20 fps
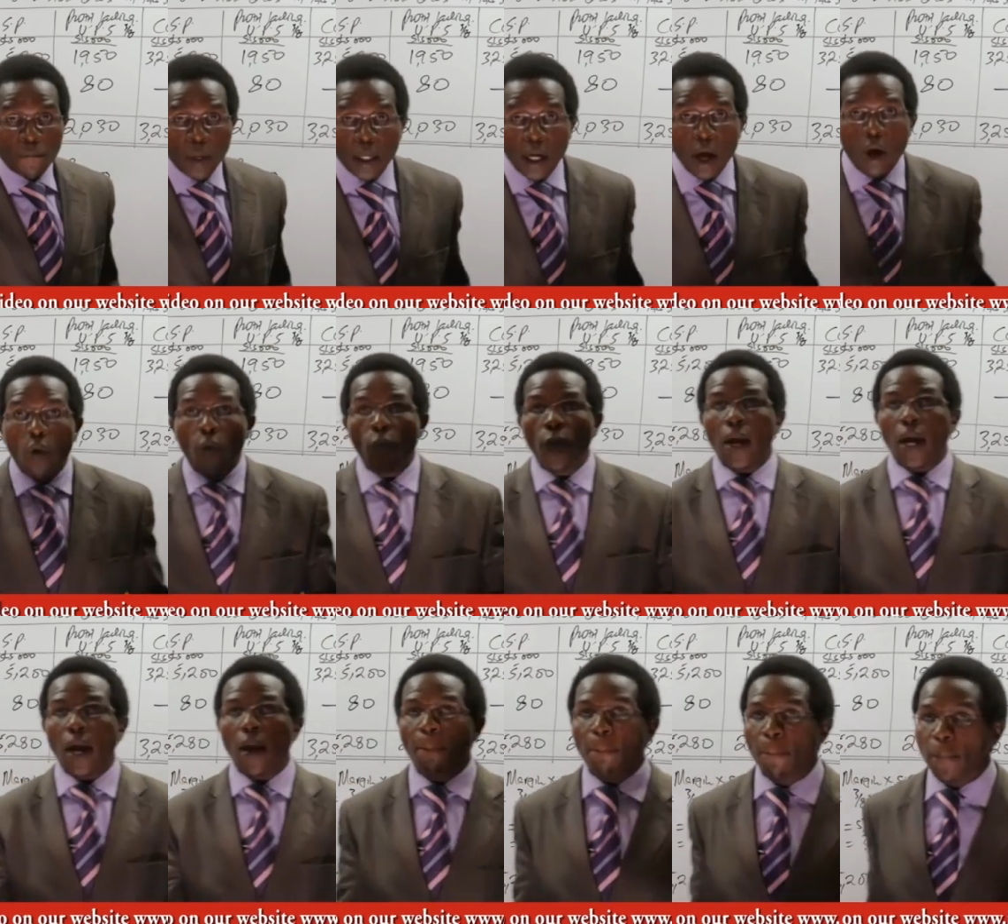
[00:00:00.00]
Now we
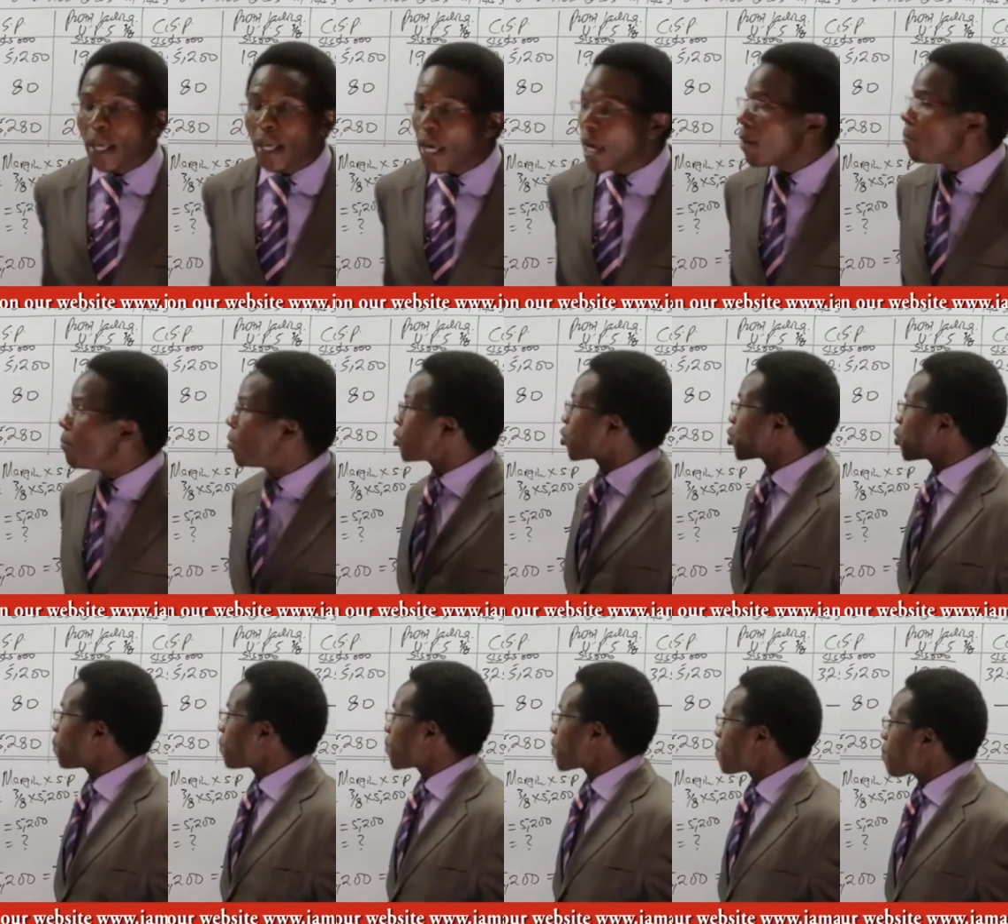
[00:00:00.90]
can be able to
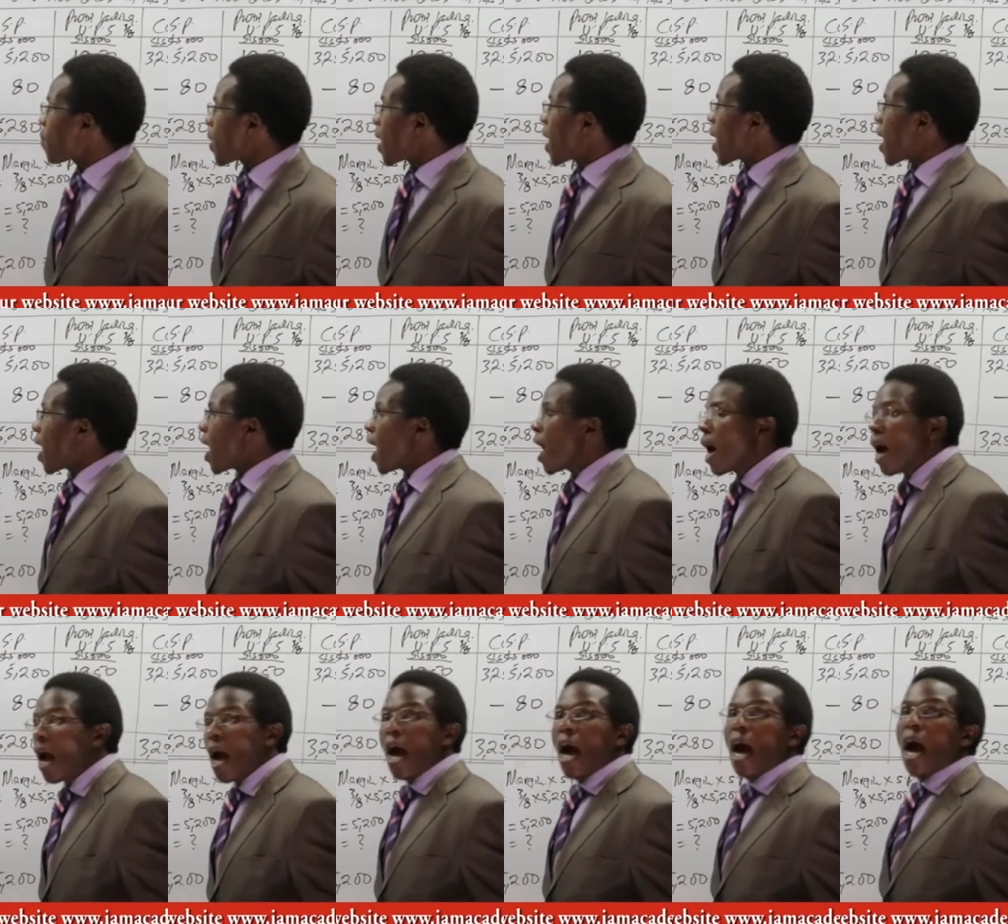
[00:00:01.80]
prepare
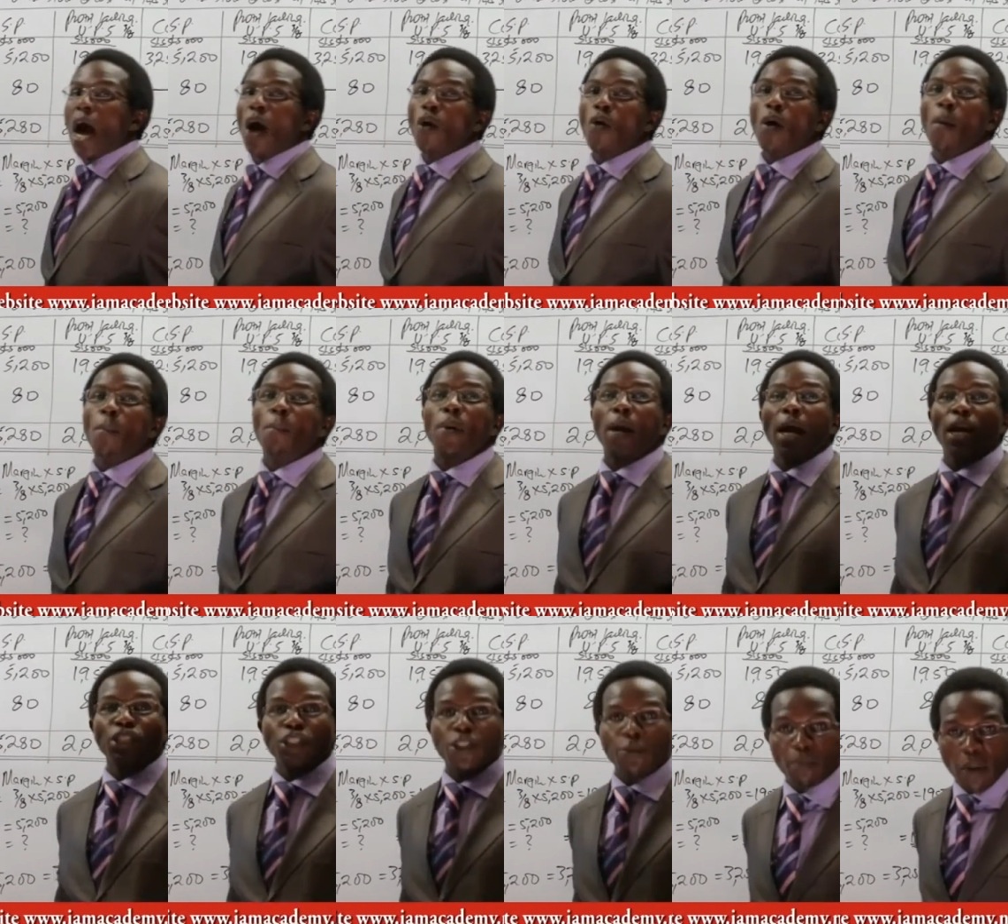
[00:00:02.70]
our
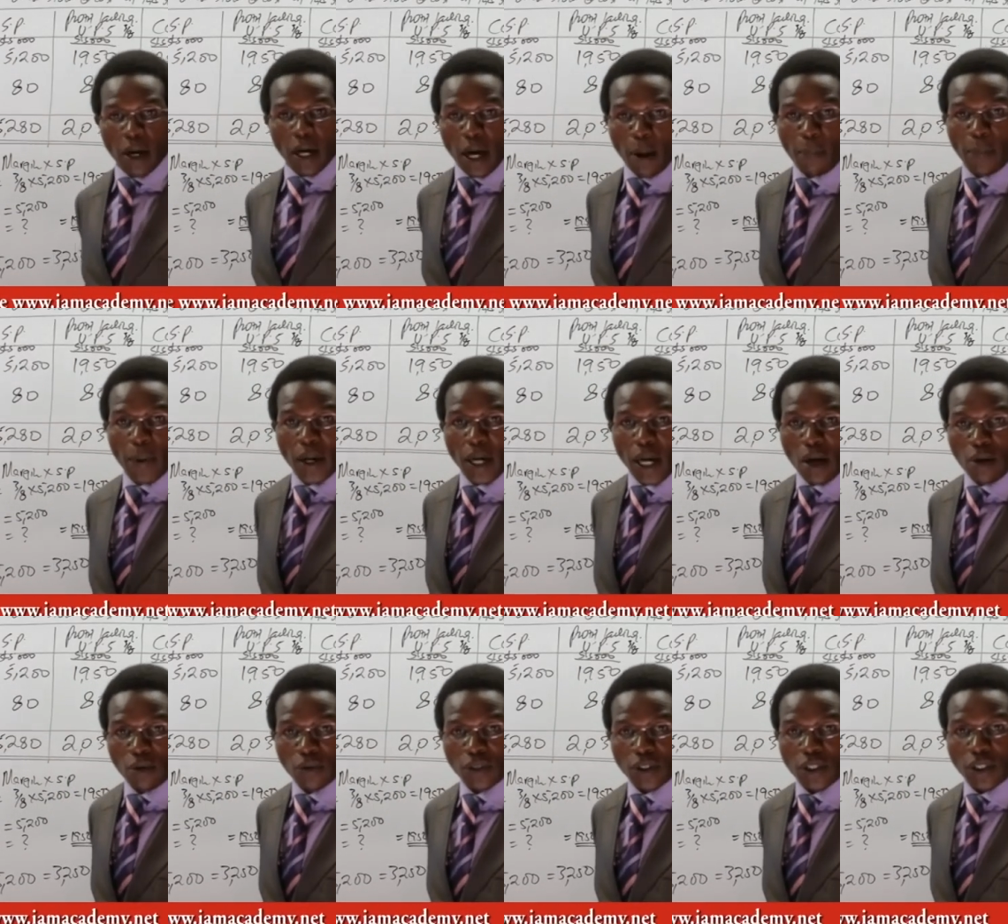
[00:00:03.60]
branch markup
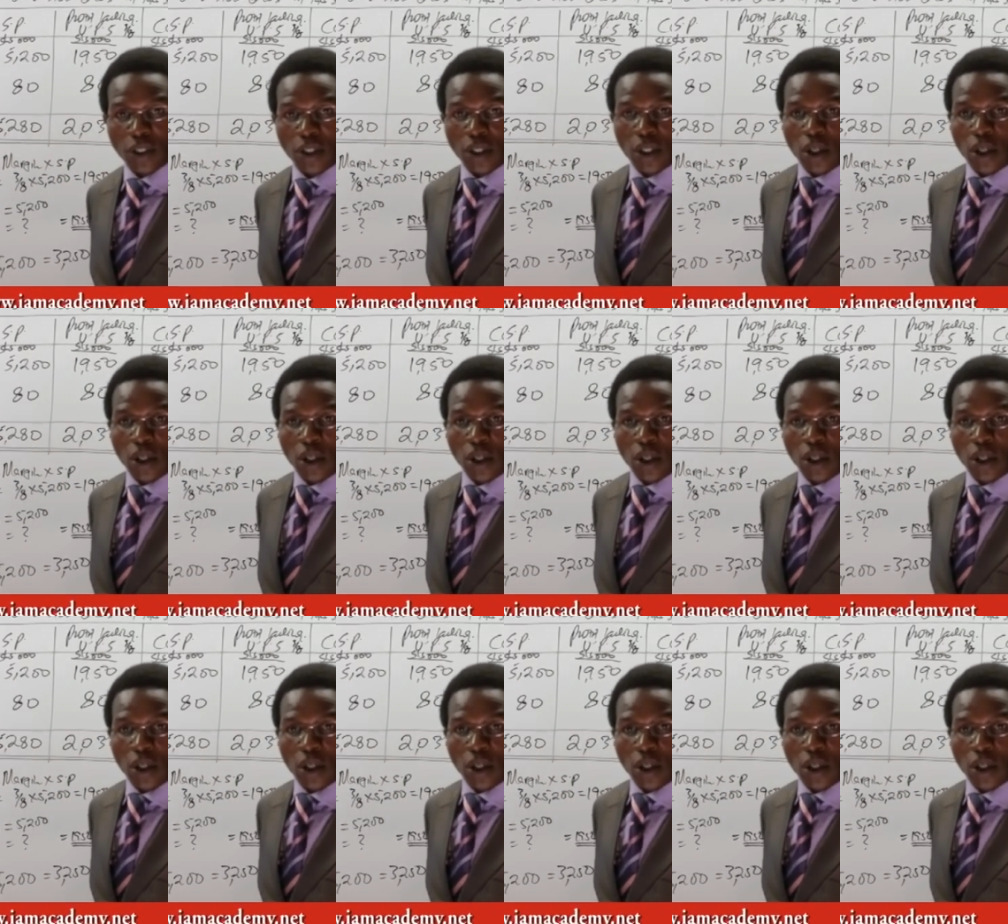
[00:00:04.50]
account.